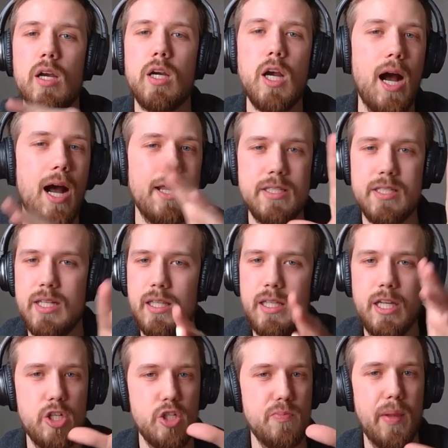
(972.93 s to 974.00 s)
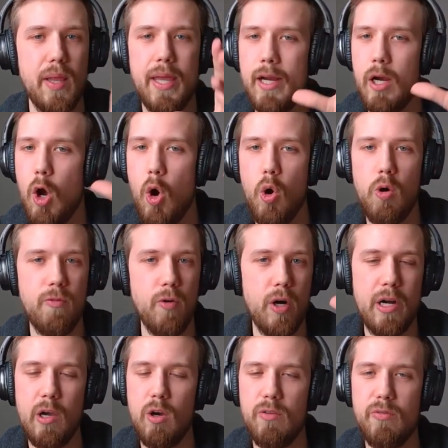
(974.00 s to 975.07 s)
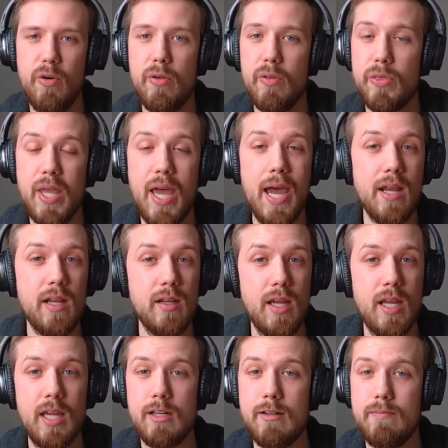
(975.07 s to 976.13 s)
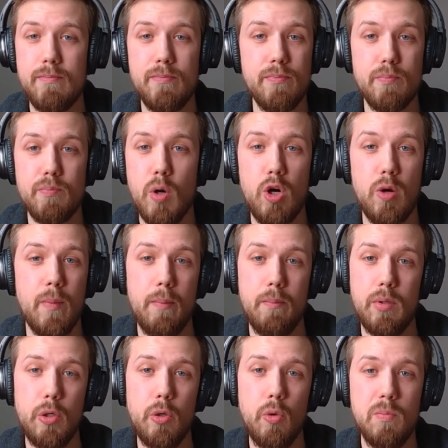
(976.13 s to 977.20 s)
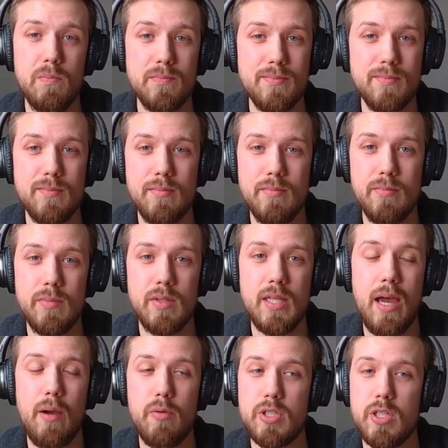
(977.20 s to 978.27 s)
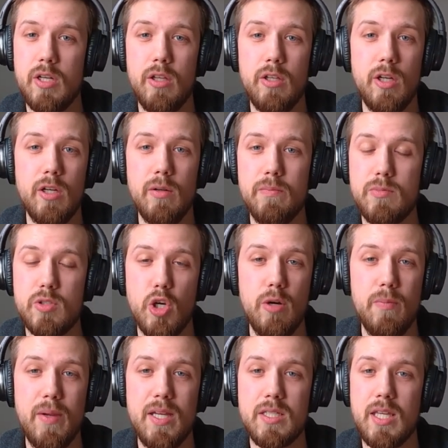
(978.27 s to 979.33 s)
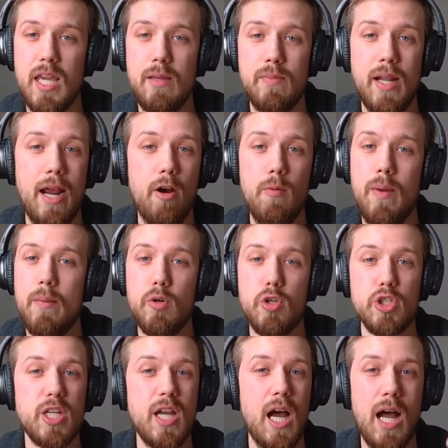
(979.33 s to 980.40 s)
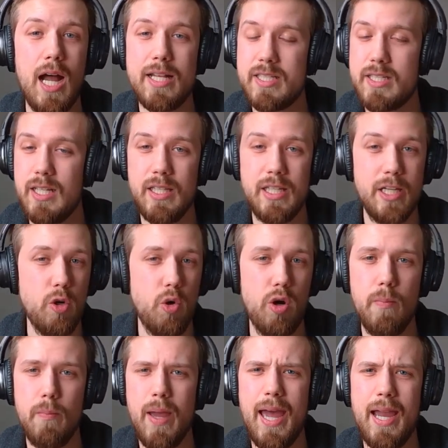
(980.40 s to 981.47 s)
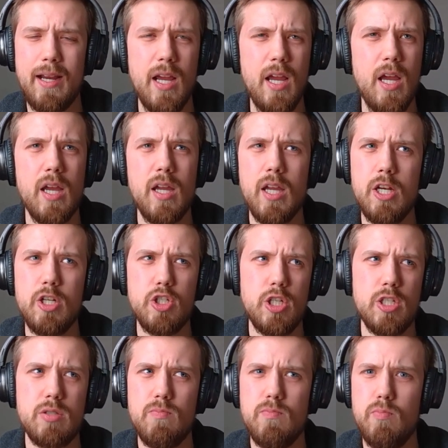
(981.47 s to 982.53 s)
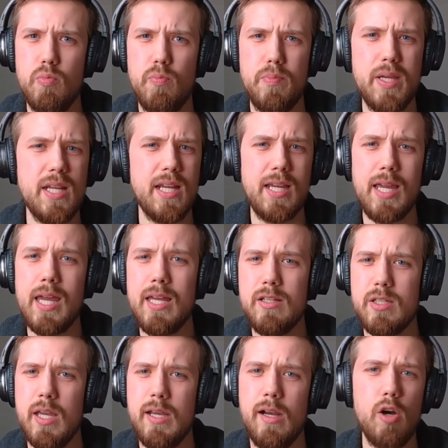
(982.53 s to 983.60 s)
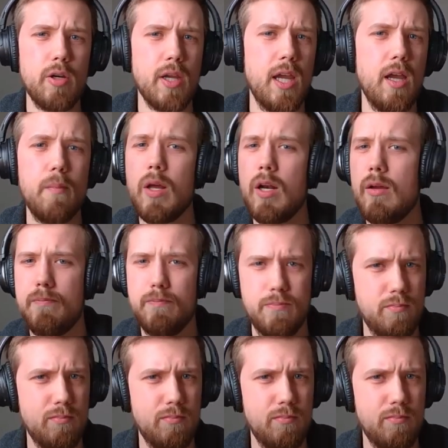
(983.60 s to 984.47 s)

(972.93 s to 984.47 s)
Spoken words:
constantly just playing over and over. That in Pokemon Blue. That was another turn-based game that I remember just constantly going back and just beating it, saying, okay, I'm going to